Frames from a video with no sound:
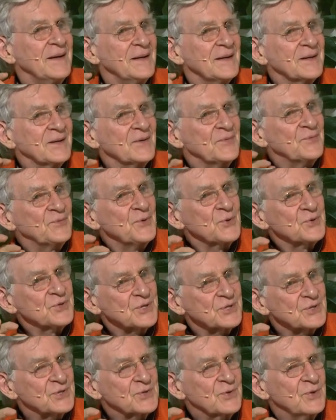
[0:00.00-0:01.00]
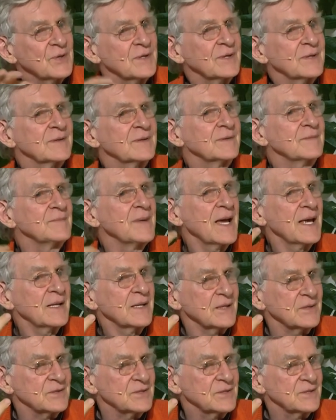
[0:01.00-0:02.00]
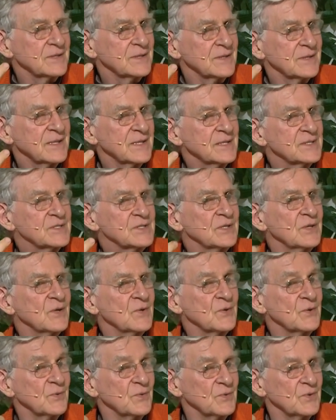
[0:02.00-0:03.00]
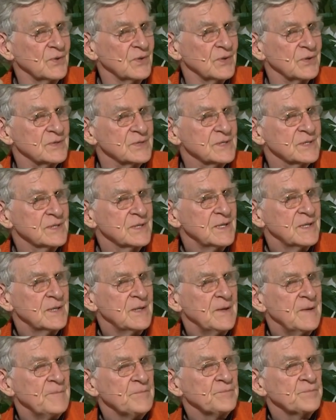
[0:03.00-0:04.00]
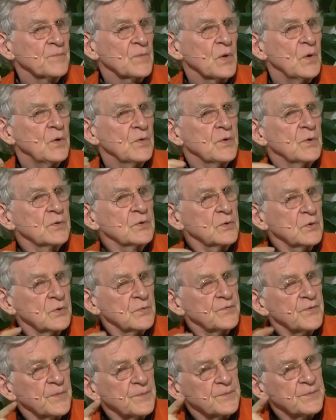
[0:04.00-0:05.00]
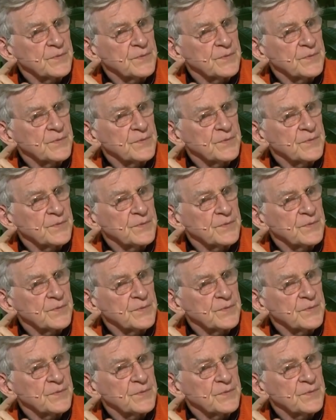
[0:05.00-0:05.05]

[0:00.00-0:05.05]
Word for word: Confucius couldn't manage his local rulers. Although, you know, from